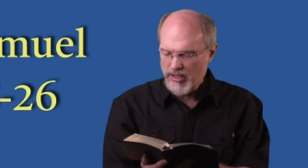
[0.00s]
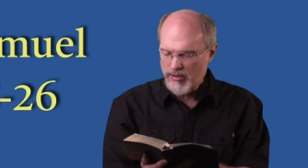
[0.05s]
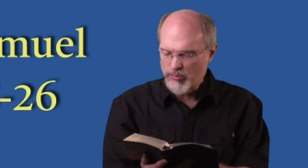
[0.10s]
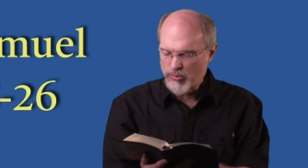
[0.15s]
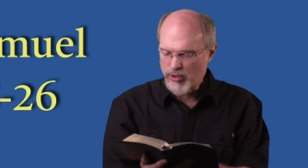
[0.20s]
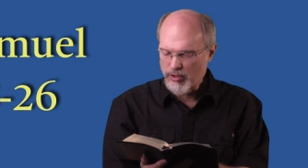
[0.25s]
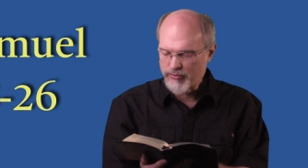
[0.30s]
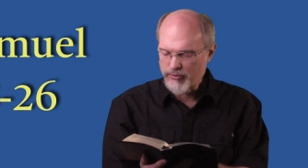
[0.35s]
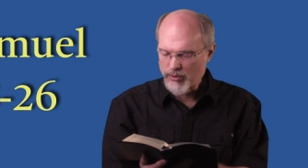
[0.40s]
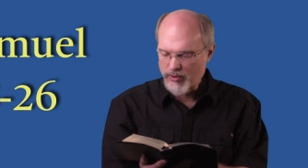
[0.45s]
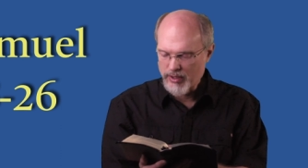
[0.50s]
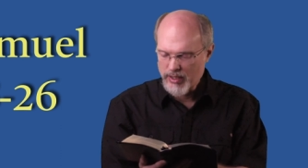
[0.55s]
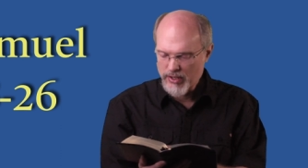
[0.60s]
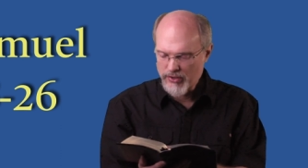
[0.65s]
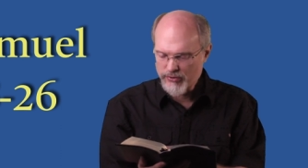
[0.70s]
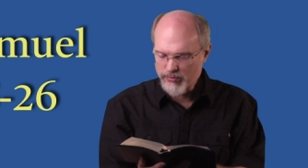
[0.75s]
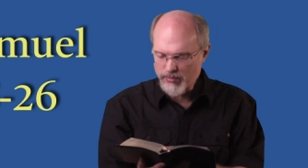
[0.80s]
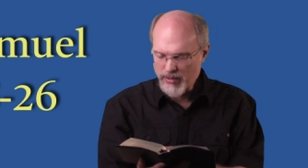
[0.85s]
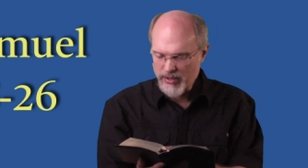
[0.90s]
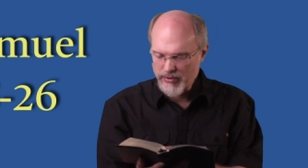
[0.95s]
Moreover,
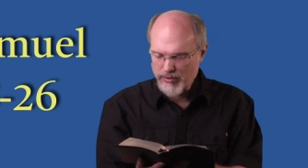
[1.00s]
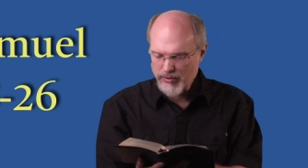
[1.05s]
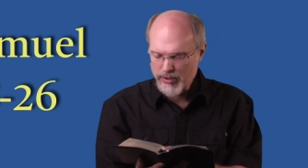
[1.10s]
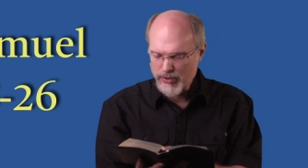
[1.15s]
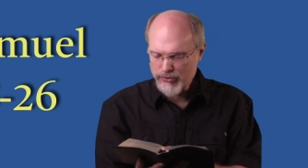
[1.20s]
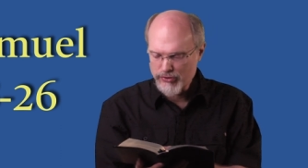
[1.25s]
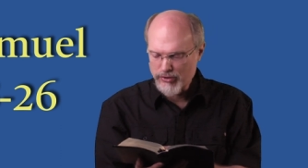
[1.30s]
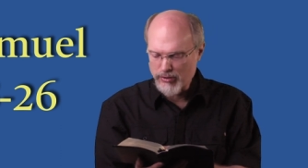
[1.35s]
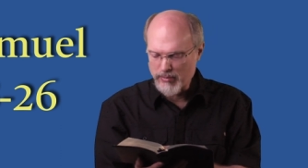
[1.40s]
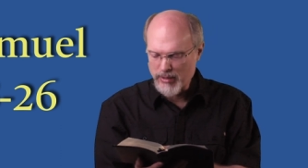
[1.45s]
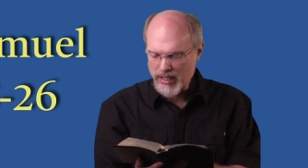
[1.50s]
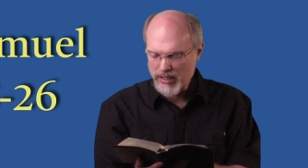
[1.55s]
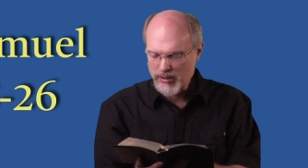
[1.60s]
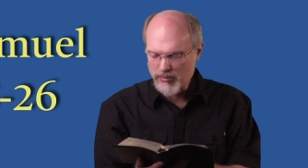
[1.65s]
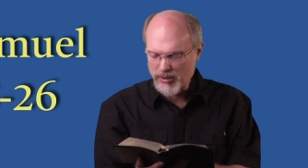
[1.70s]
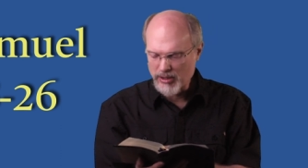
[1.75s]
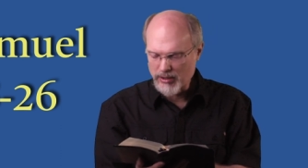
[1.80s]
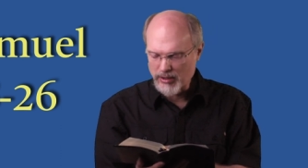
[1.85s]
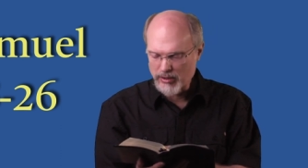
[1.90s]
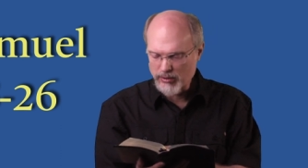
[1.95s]
his mother used to make
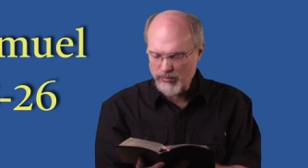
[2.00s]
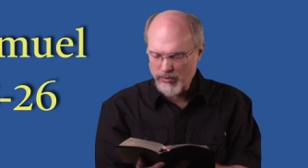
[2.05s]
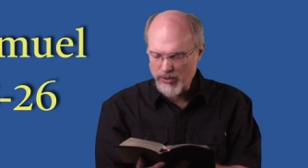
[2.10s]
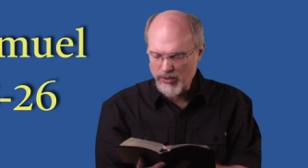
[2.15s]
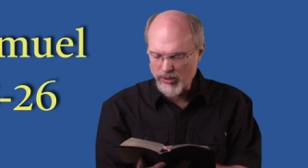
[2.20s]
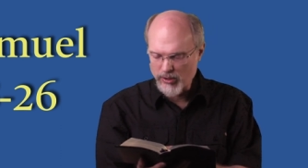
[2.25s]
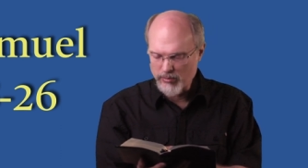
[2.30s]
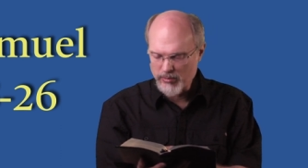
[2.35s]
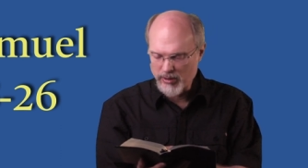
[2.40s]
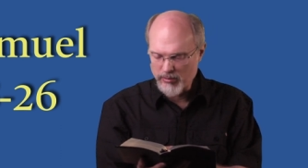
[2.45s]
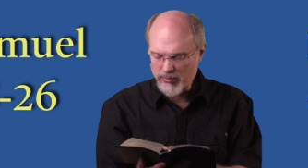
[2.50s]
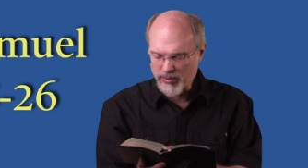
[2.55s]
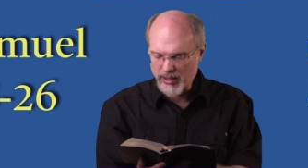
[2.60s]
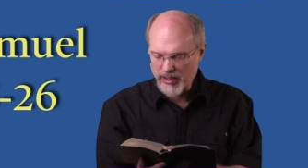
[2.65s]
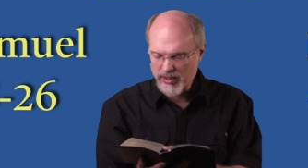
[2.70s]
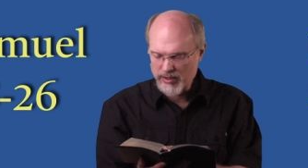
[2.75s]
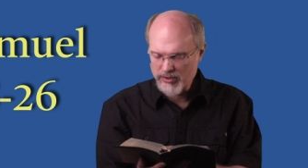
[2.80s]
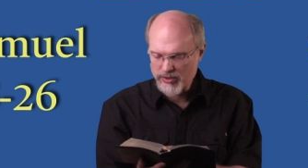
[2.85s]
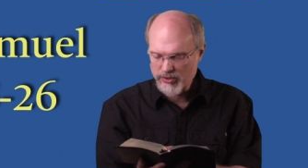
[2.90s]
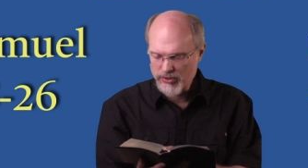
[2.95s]
him a little robe and bring
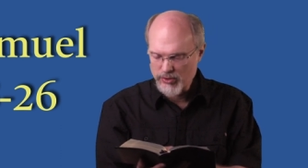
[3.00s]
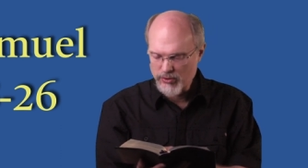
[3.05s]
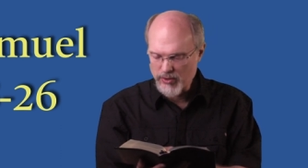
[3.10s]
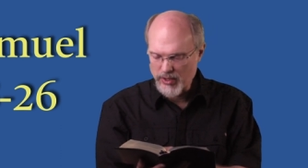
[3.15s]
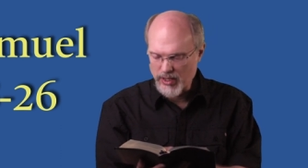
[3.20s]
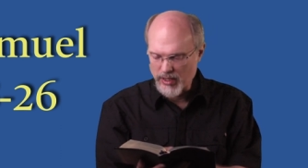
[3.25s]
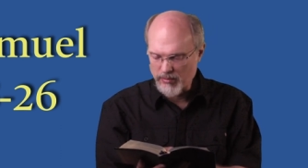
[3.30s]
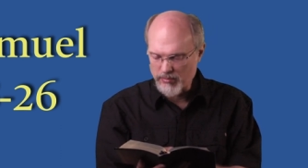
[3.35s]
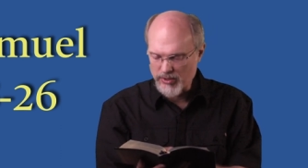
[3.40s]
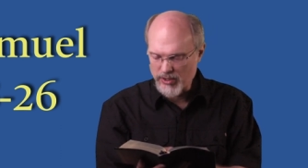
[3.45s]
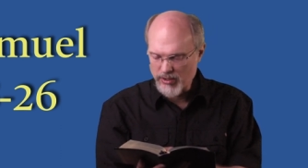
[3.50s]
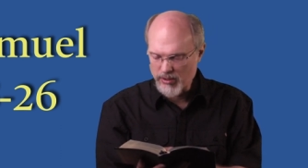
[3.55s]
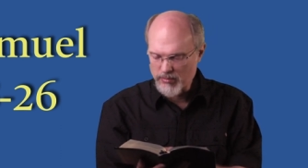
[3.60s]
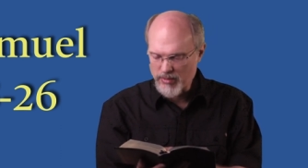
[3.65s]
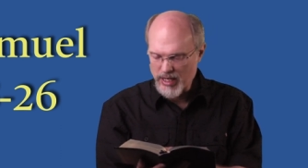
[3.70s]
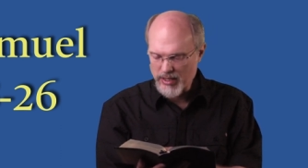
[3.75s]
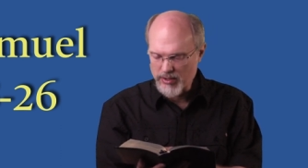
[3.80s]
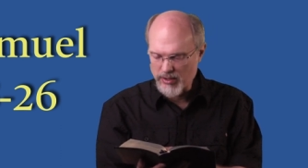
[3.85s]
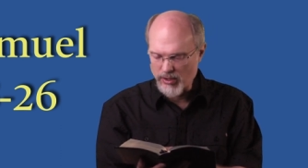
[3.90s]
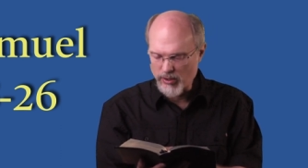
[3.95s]
it to him year
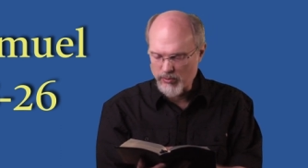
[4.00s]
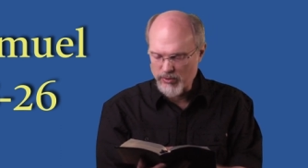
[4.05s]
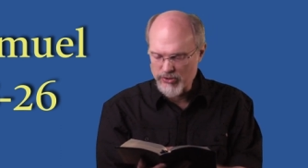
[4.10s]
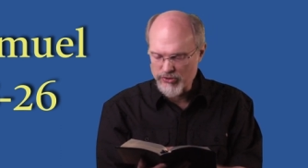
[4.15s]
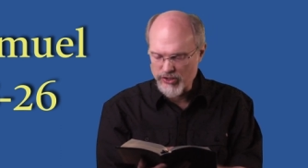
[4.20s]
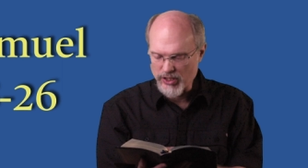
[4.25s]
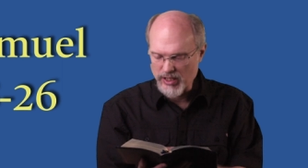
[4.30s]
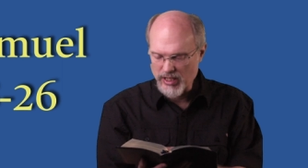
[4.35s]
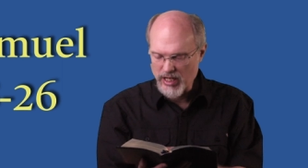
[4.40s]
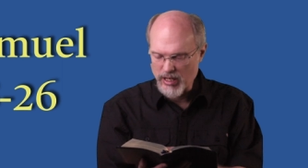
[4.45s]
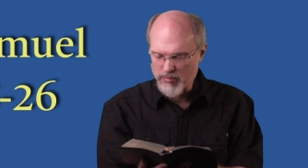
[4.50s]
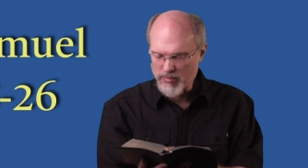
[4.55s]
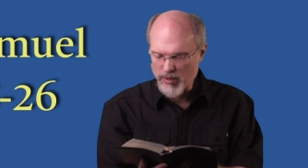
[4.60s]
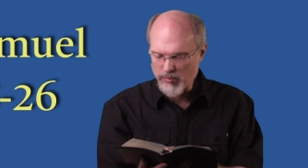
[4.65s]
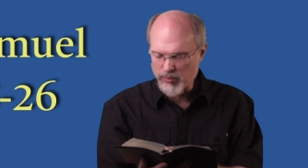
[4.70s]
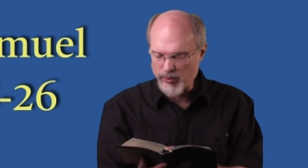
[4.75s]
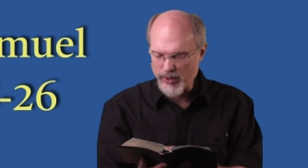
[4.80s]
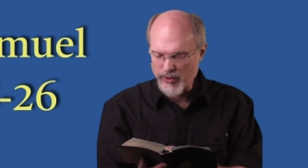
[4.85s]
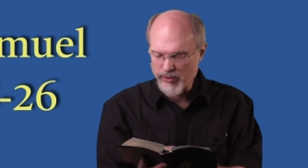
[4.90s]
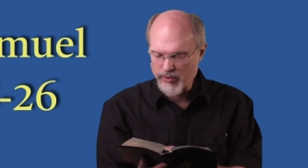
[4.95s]
by year when she came
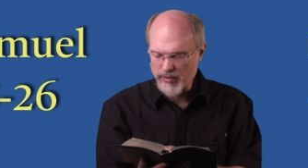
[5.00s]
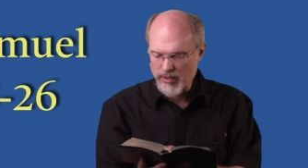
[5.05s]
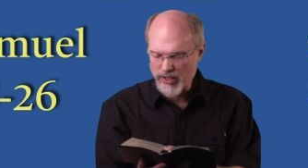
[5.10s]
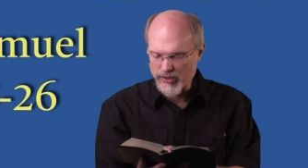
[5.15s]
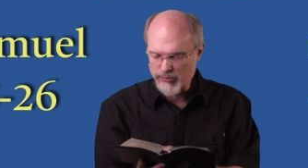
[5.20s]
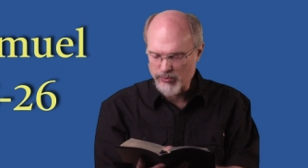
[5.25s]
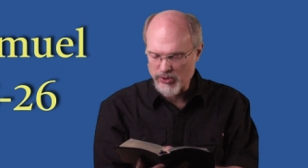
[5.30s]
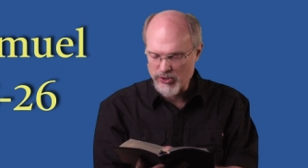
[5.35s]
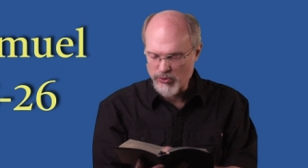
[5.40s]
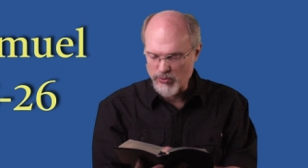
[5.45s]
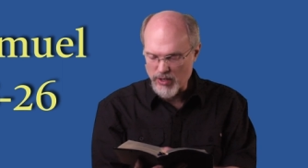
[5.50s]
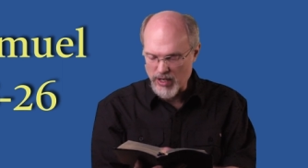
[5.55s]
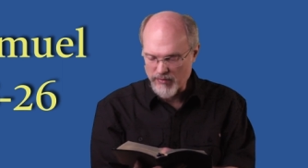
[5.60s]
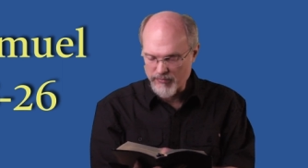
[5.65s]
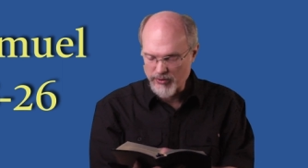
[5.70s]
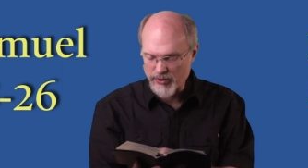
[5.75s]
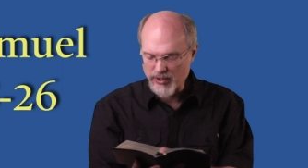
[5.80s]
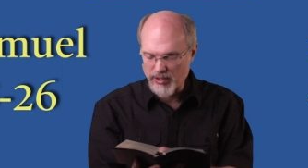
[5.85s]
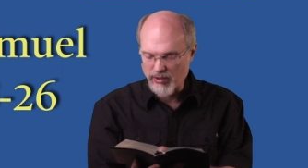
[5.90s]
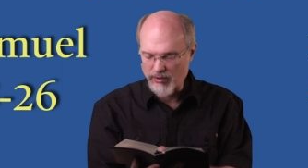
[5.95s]
up with her husband to
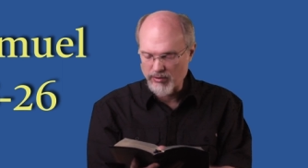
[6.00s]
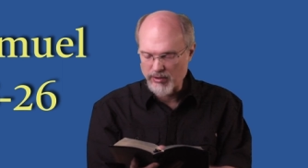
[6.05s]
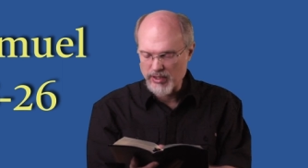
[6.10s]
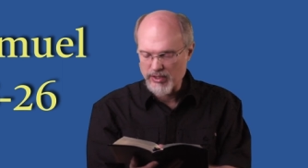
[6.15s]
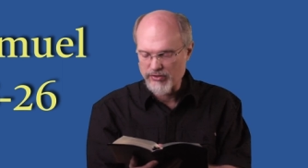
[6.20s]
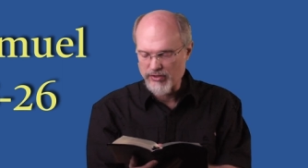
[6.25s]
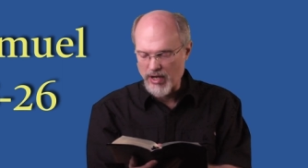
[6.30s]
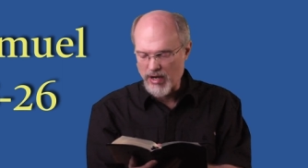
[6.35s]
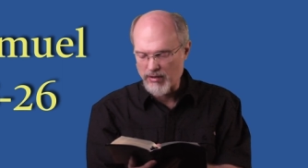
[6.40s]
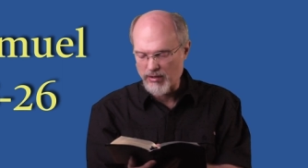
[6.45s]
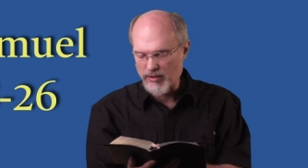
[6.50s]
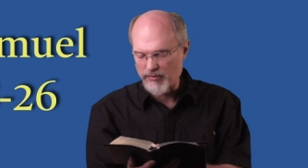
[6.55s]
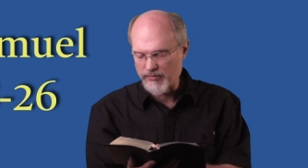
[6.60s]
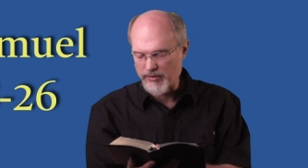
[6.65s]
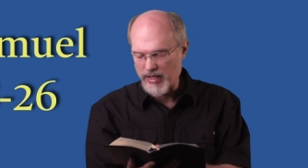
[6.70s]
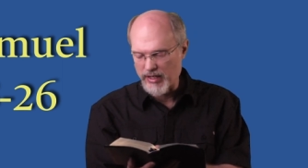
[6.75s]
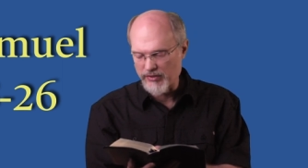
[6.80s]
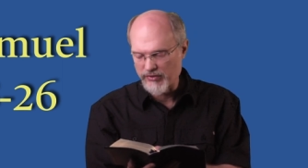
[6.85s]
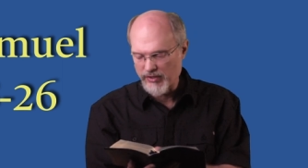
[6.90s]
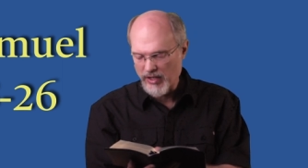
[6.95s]
offer the yearly
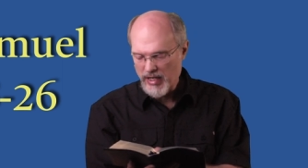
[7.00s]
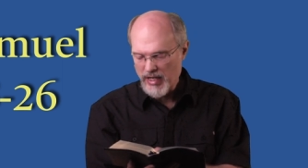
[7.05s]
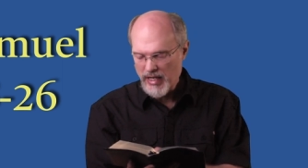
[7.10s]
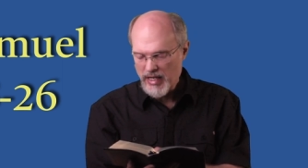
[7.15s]
sacrifice.